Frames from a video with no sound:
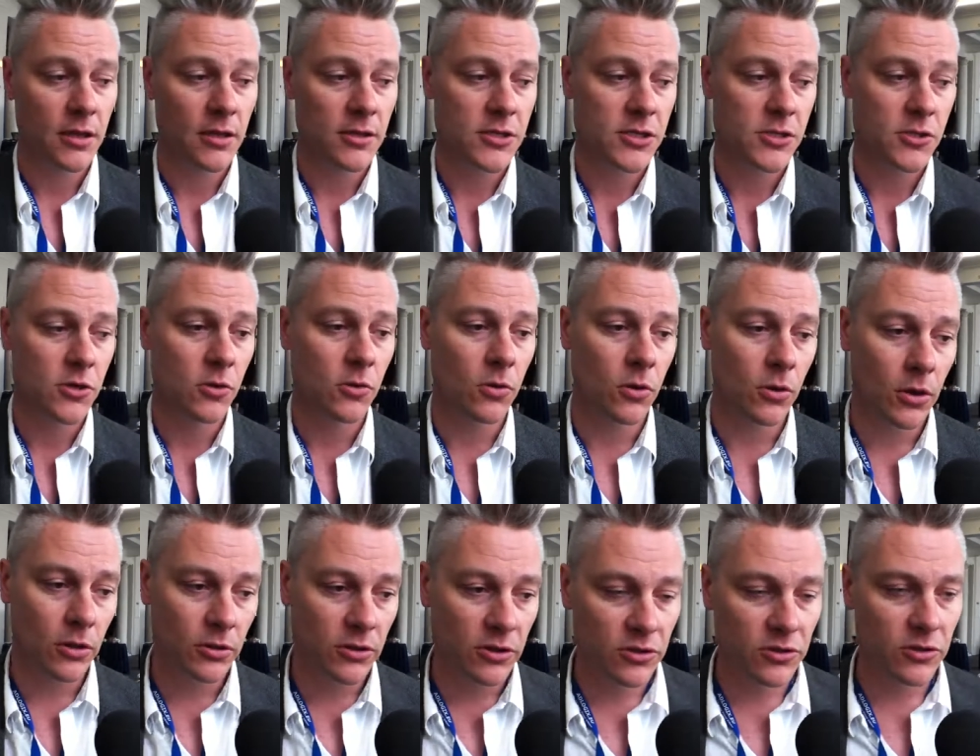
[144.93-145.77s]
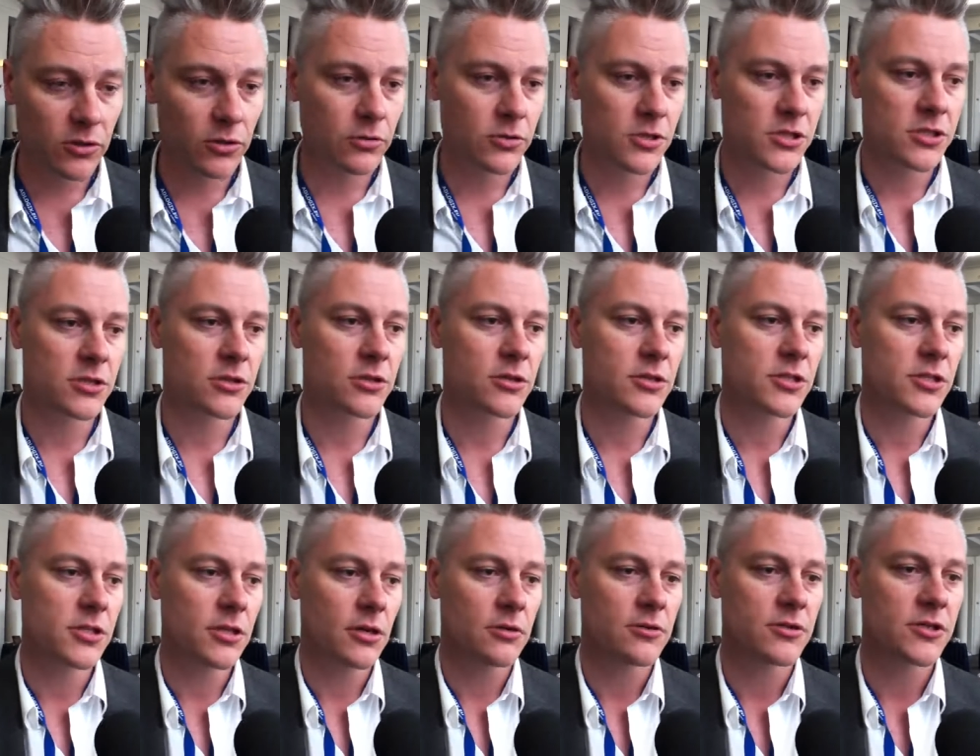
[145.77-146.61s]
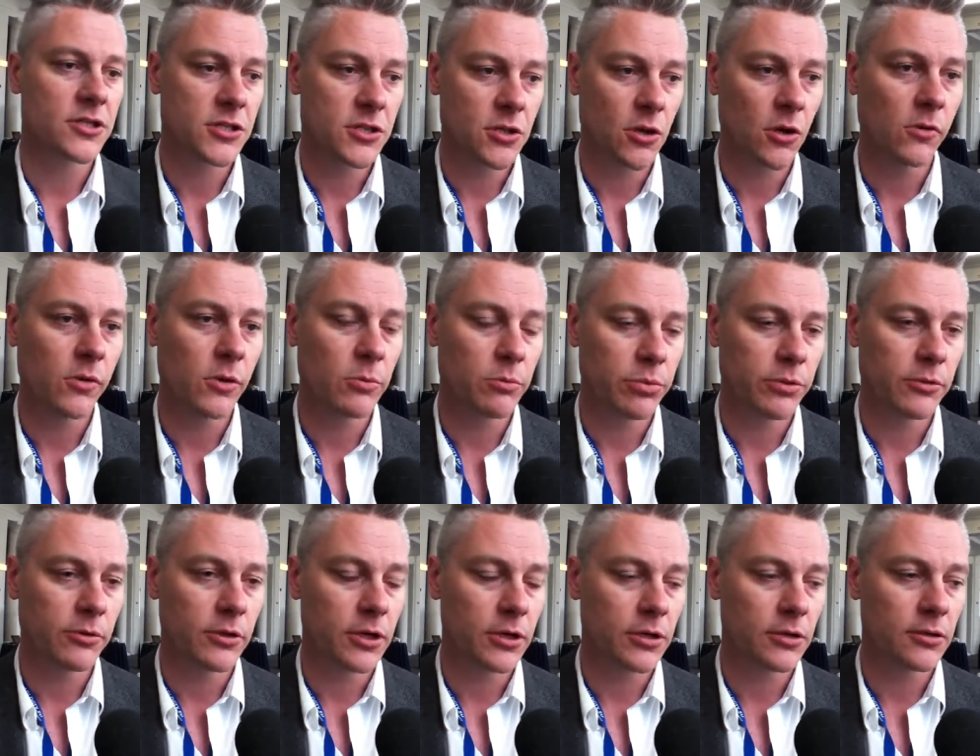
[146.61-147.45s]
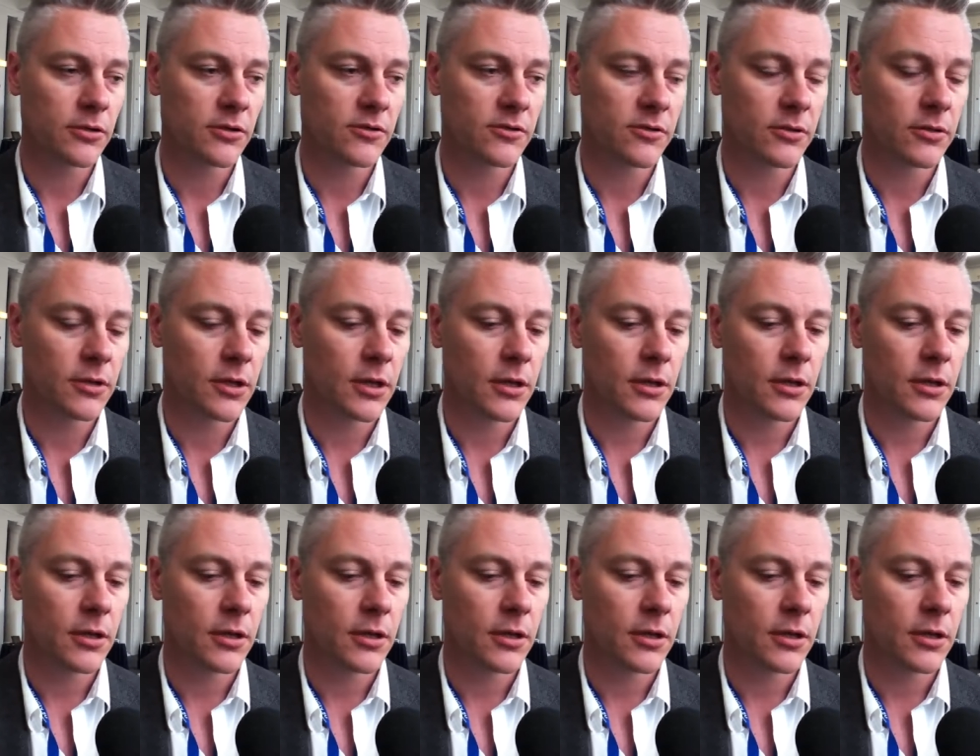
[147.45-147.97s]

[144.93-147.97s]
So the users are so important.